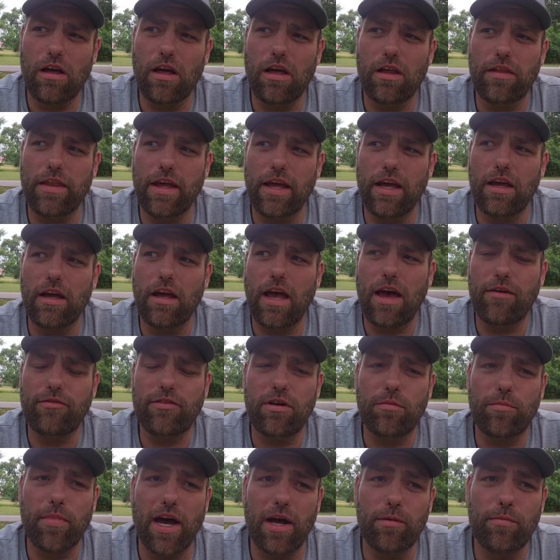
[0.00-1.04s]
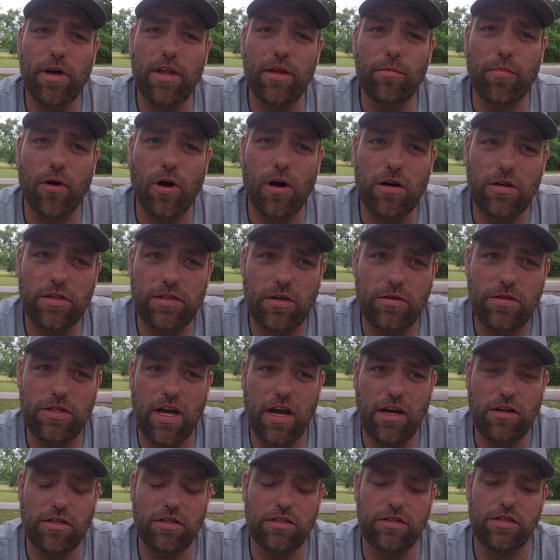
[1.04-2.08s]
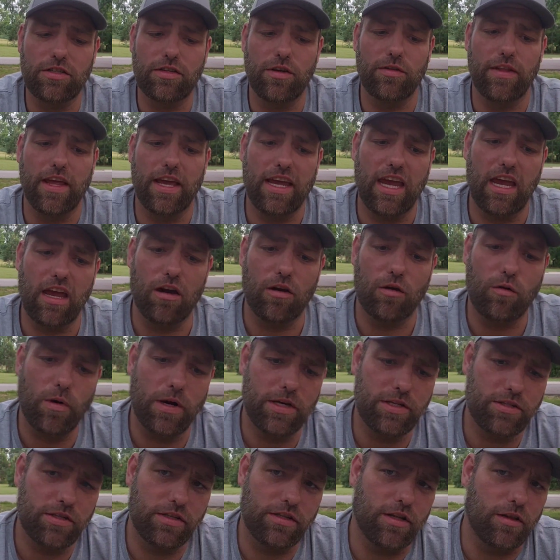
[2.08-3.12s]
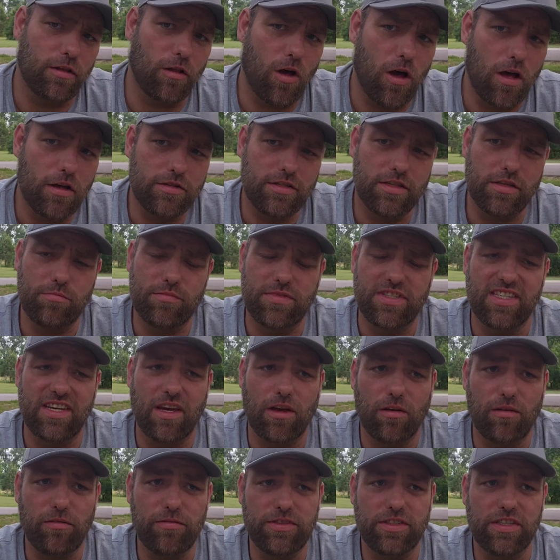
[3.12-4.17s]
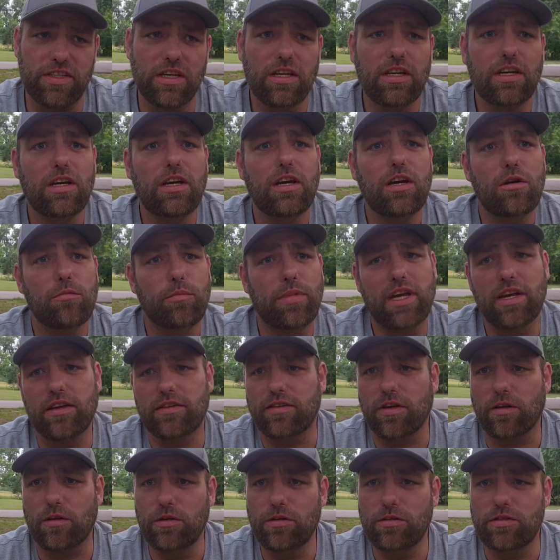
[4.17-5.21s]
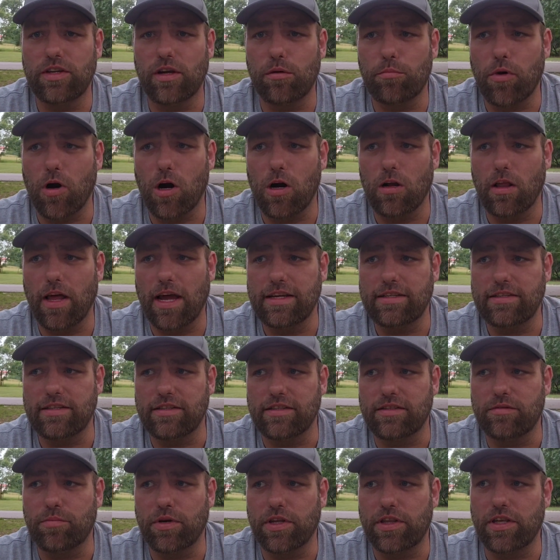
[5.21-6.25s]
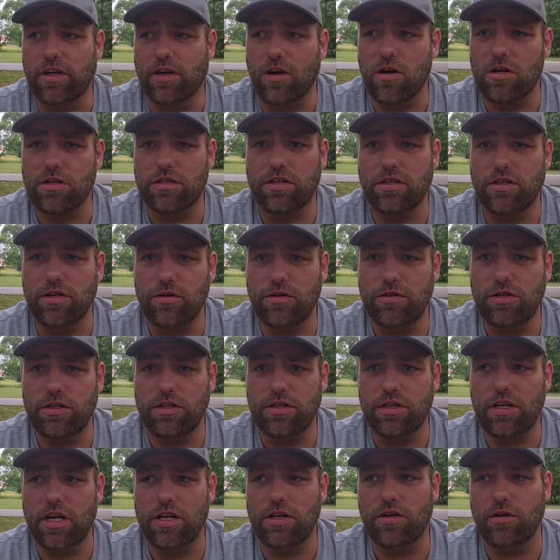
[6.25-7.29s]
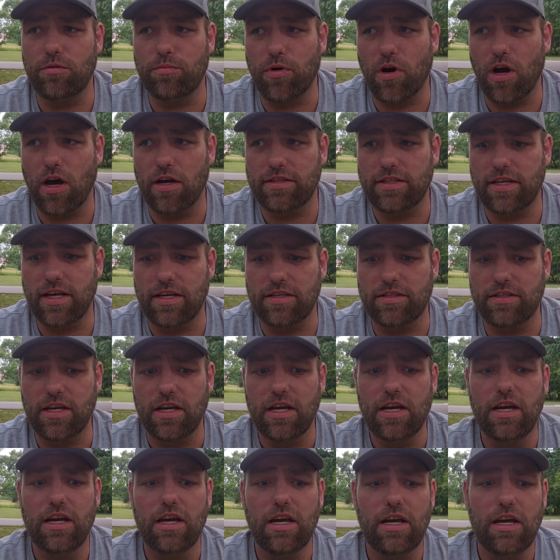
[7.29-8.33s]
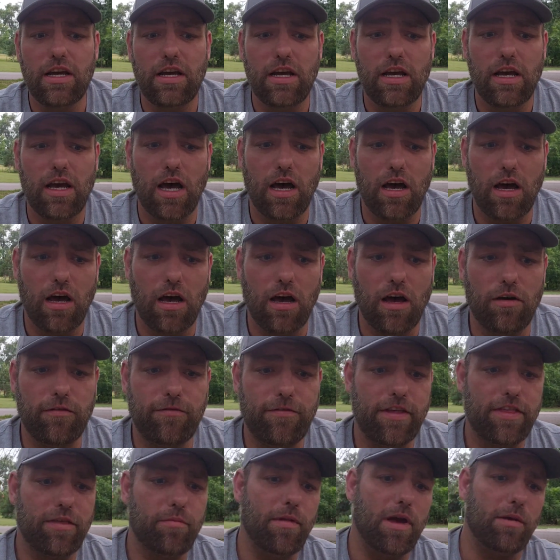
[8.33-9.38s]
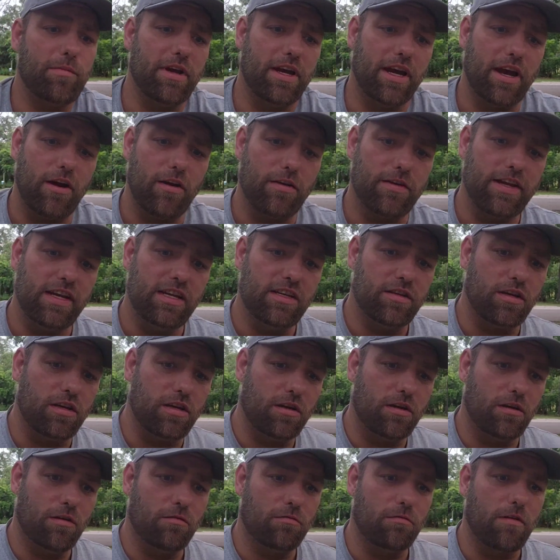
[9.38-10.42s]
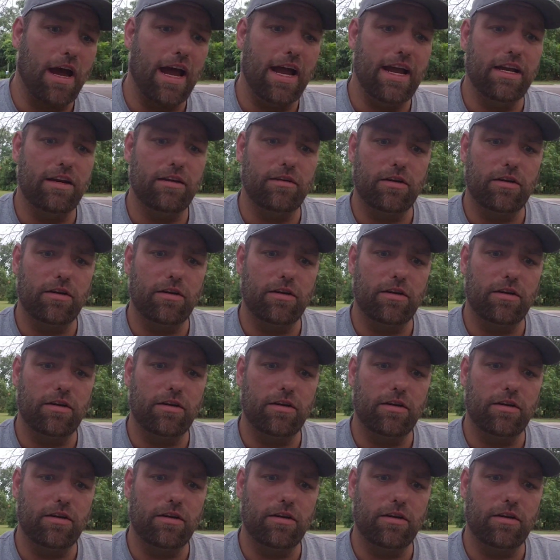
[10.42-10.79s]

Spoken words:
they have to abide by the Bar Association, so they can't question the laws themselves because they'll lose their bar license. But the Constitution and due process, Fifth Amendment guarantees a right